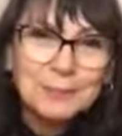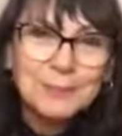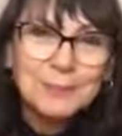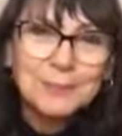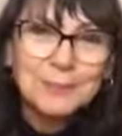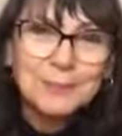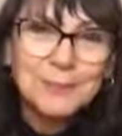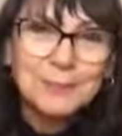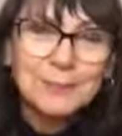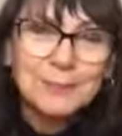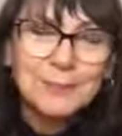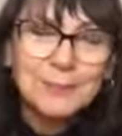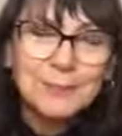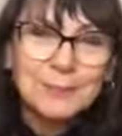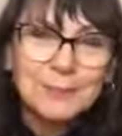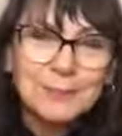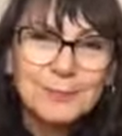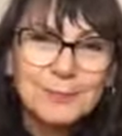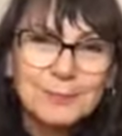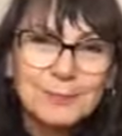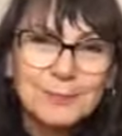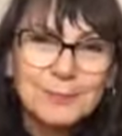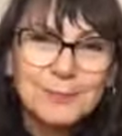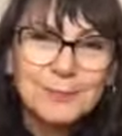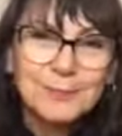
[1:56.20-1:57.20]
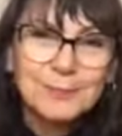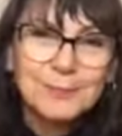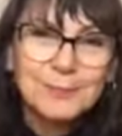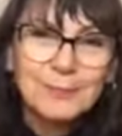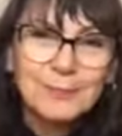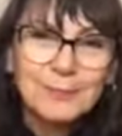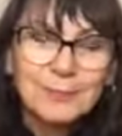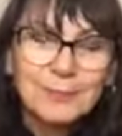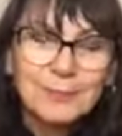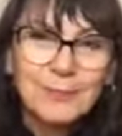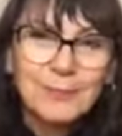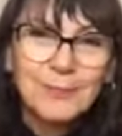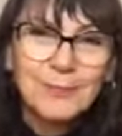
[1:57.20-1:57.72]

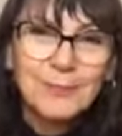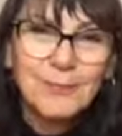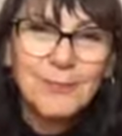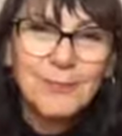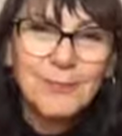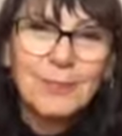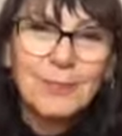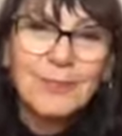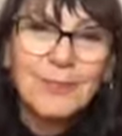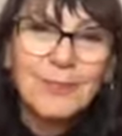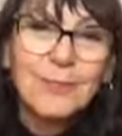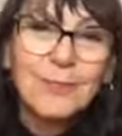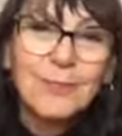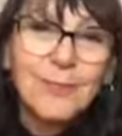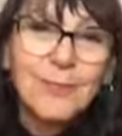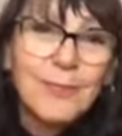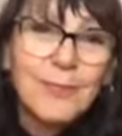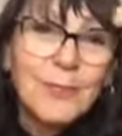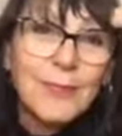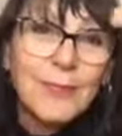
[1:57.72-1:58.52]
(silence)